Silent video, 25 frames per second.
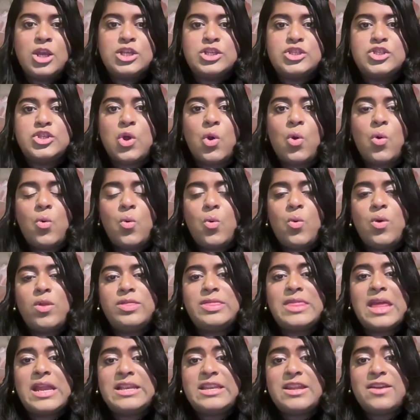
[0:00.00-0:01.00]
So
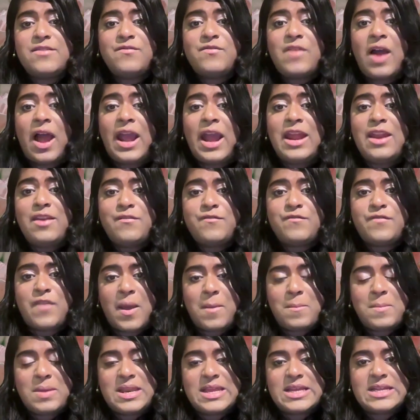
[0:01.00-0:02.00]
the divine
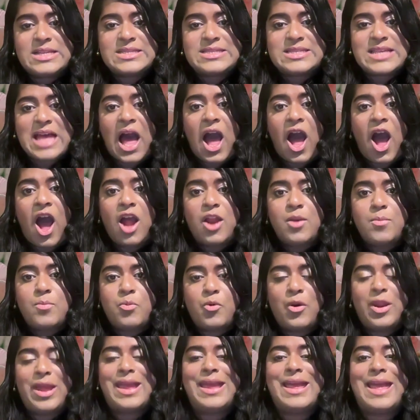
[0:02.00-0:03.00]
feminine's
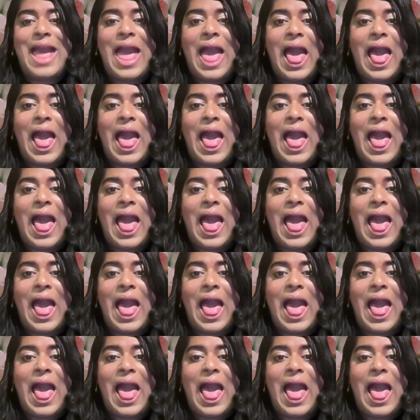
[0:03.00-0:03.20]
heartbreak